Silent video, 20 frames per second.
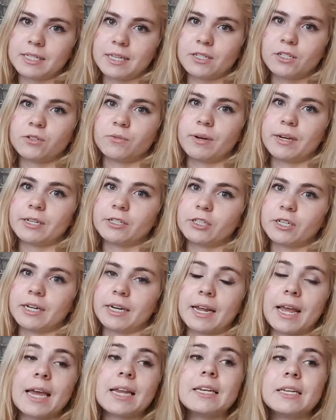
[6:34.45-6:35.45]

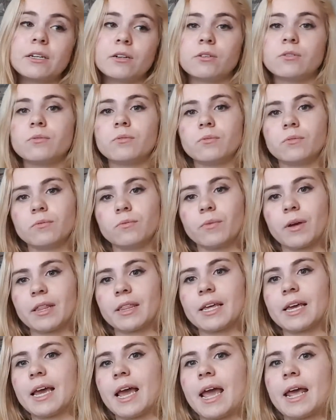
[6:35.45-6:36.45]
situation can deal
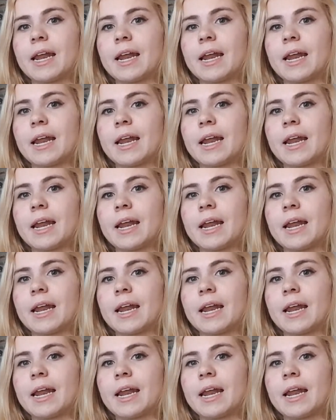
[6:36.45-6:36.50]
with it,